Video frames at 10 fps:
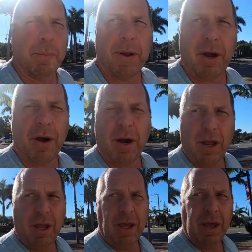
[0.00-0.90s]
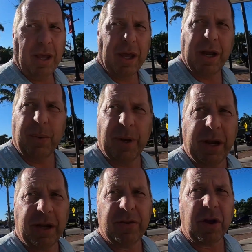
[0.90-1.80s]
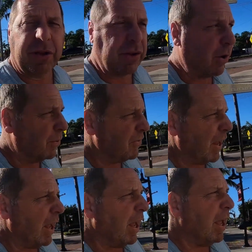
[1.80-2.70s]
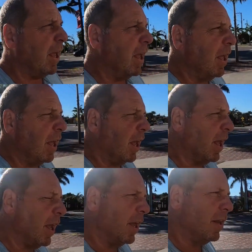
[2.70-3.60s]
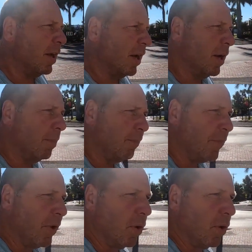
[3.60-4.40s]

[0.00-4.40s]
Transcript: Repair. And I went in and talked to Jose and um,